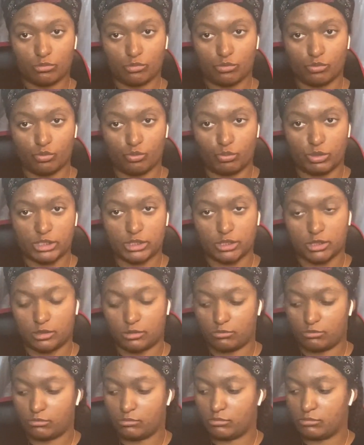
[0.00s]
wishing
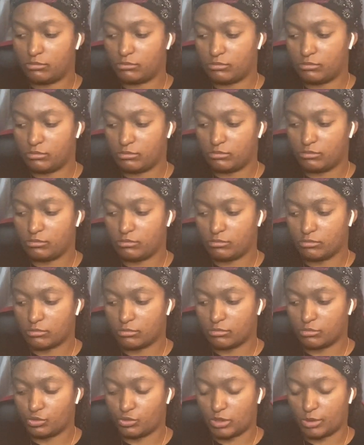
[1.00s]

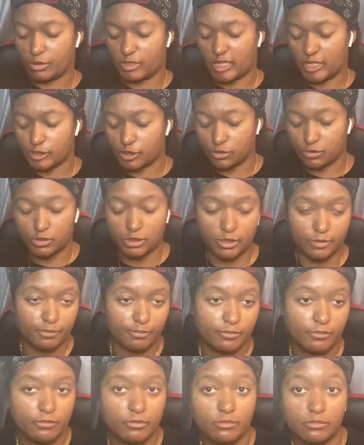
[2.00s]
dream catcher on it,
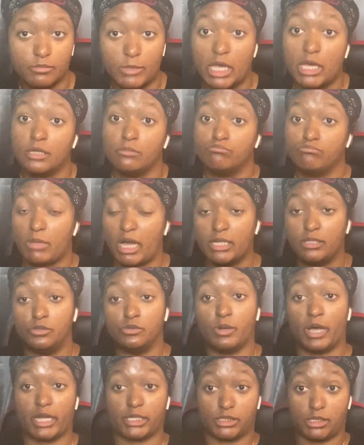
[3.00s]
and I do
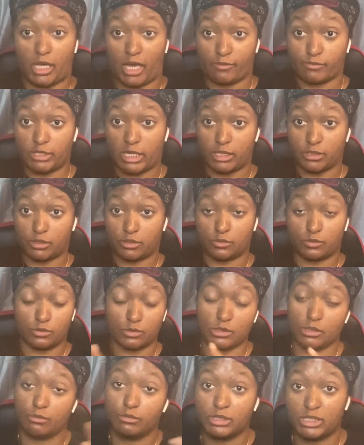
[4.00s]
actually have
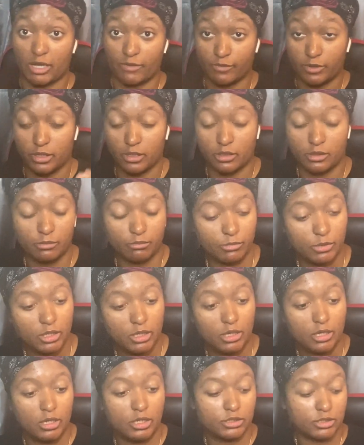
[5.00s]
tattoos, 7 of them.
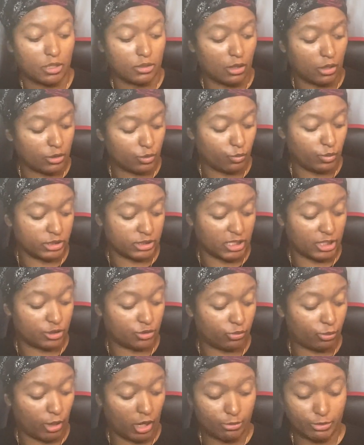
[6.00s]
So the only ones that
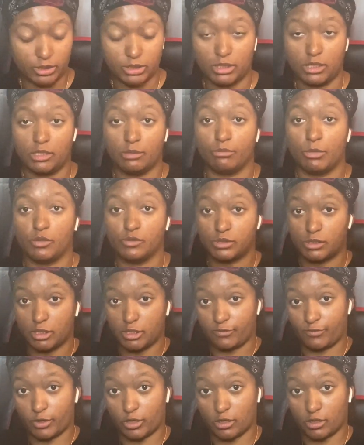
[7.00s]
you'll probably see the most
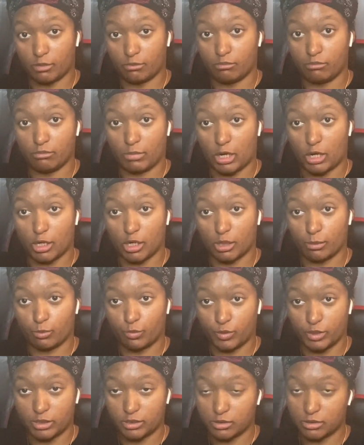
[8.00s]
of are my arm
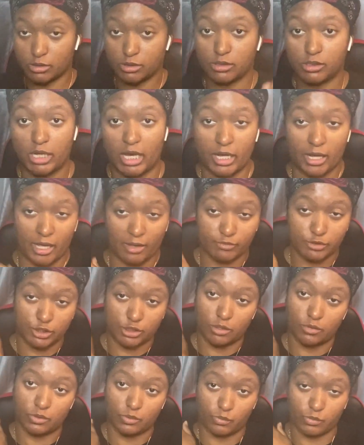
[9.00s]
ones. I have a
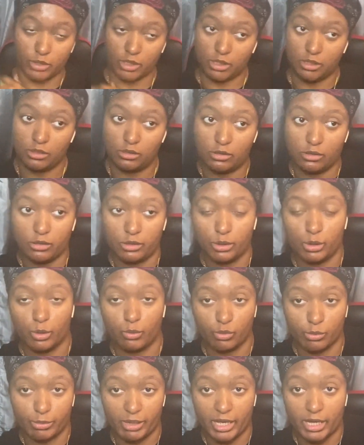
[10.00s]
shoulder one,
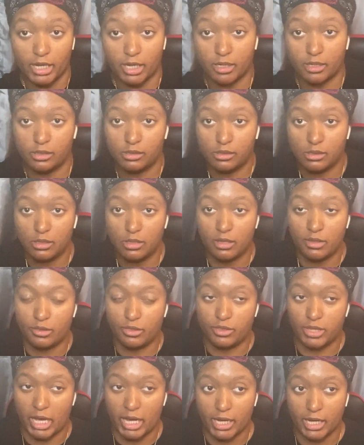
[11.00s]
lower back,
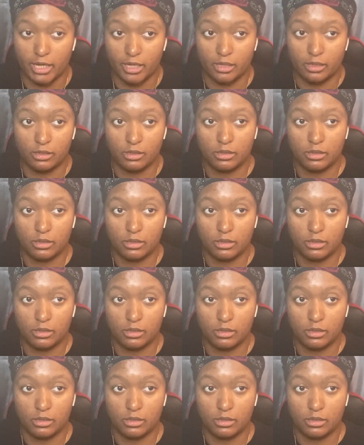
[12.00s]
thigh,